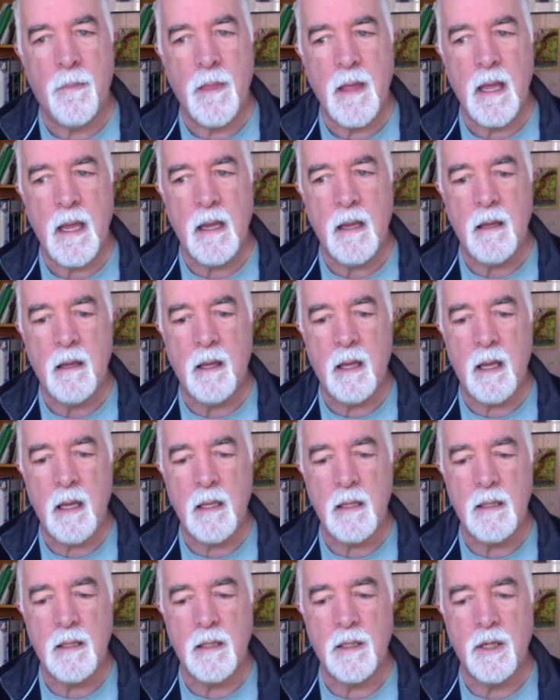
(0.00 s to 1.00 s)
thing,
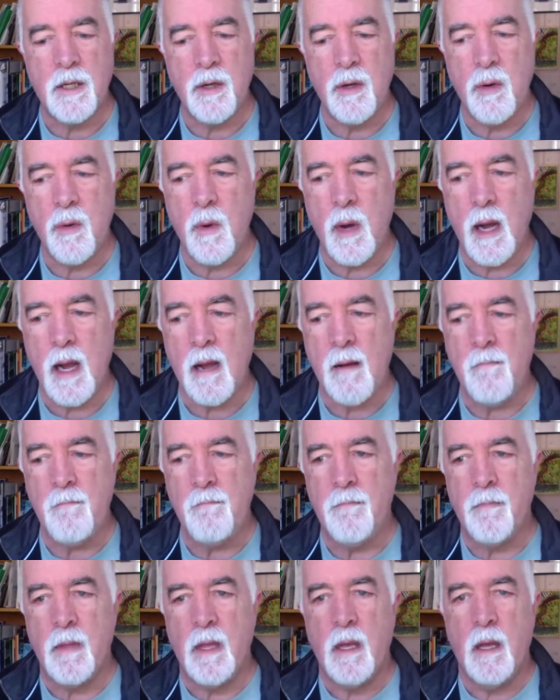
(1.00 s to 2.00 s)
is
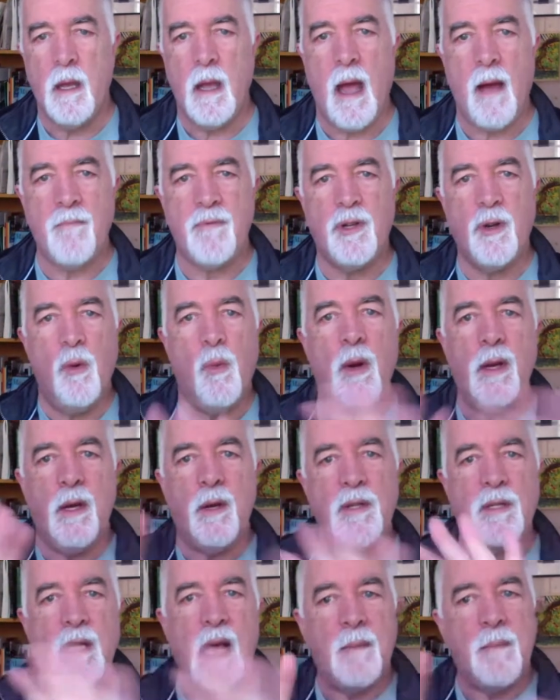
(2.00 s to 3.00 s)
to have two
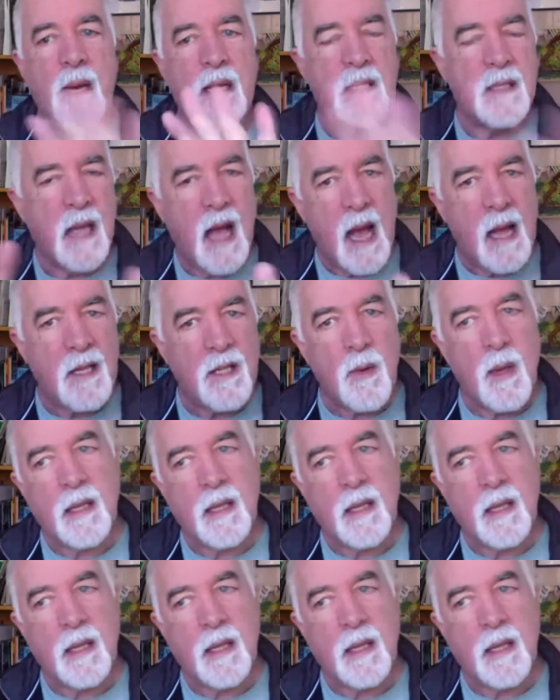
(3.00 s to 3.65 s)
windows side by side.